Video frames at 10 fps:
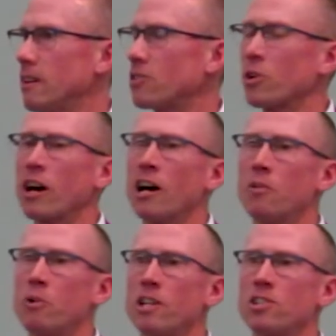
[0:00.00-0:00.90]
And so
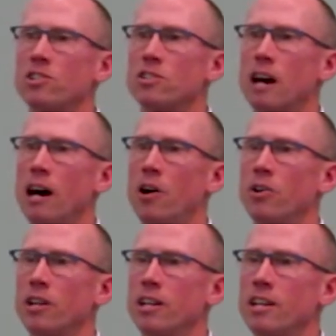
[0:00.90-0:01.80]
God reaches
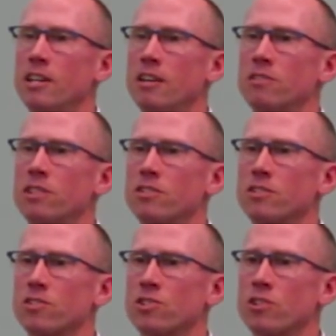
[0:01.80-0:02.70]
down and he gives us
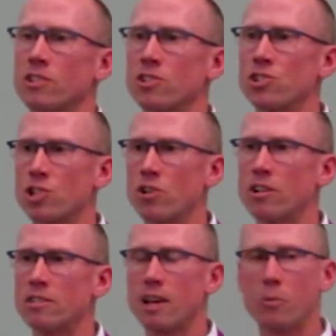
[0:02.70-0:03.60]
a certain
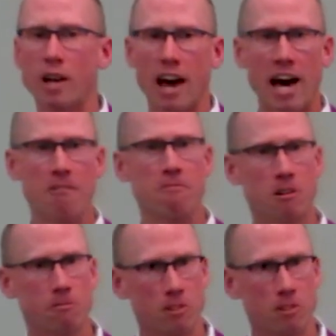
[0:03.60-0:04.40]
assurance that we have